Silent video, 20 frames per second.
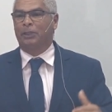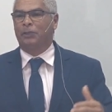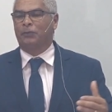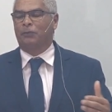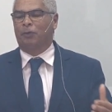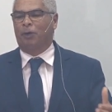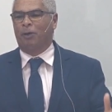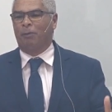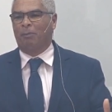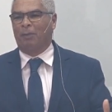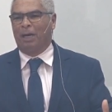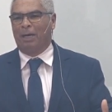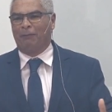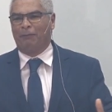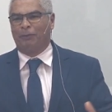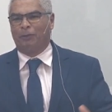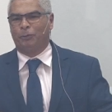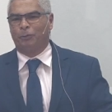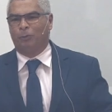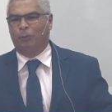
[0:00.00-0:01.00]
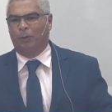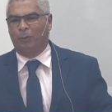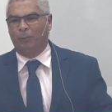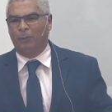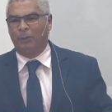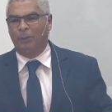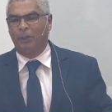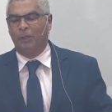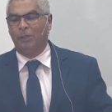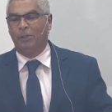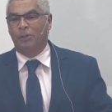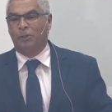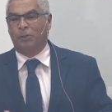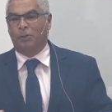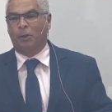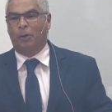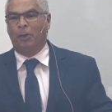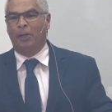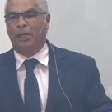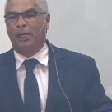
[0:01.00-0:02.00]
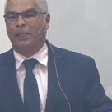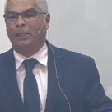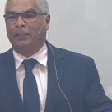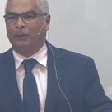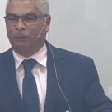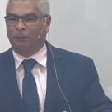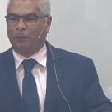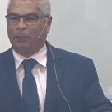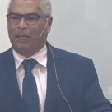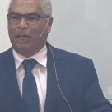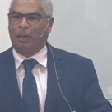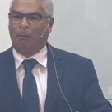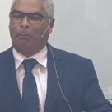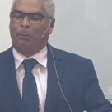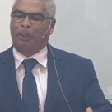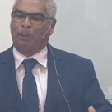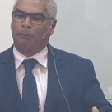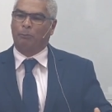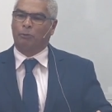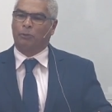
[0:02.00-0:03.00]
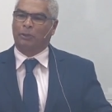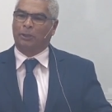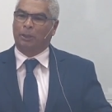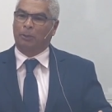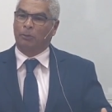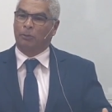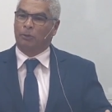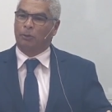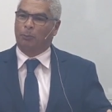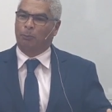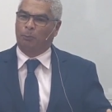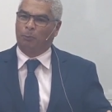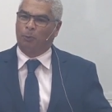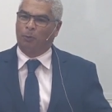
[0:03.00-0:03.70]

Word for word: He is the only one who has power to transform man's life.